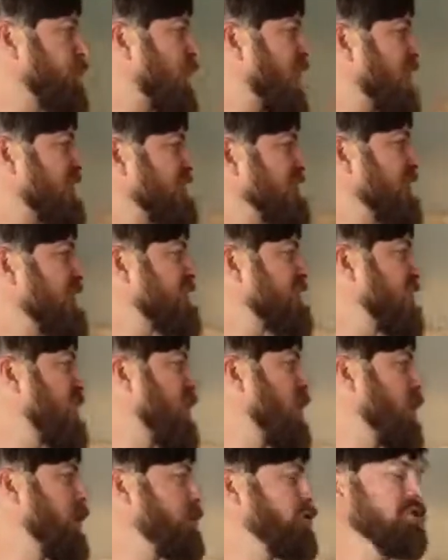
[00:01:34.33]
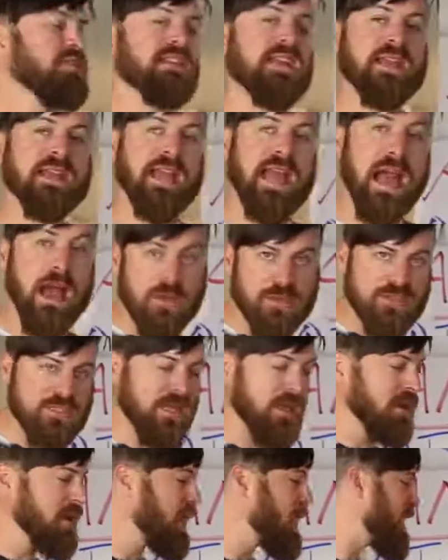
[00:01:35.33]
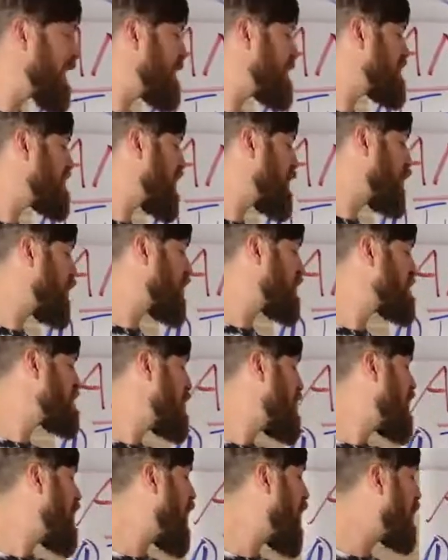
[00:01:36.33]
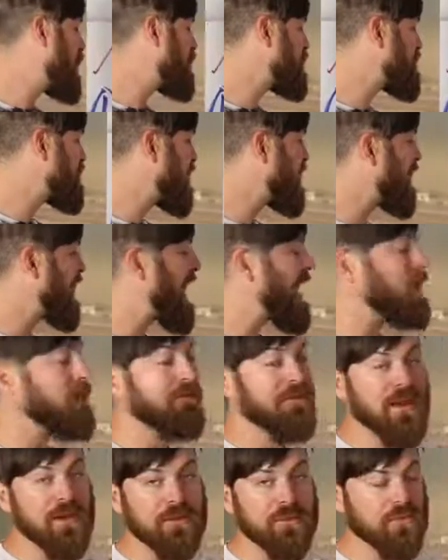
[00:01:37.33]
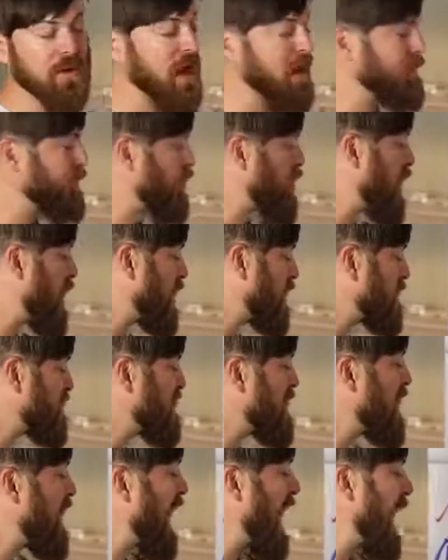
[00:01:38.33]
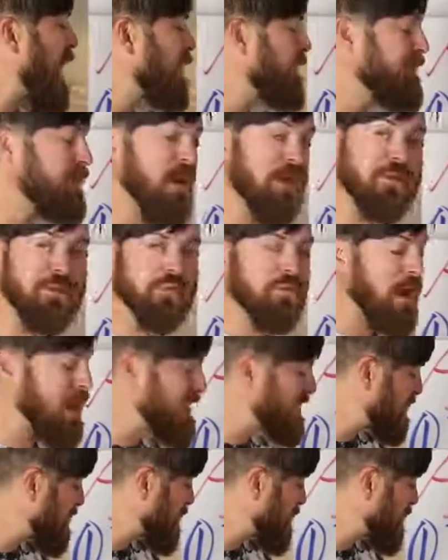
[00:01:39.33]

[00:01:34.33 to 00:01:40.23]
process, understanding how selling on Amazon works, understanding how to find the right product, how to find the right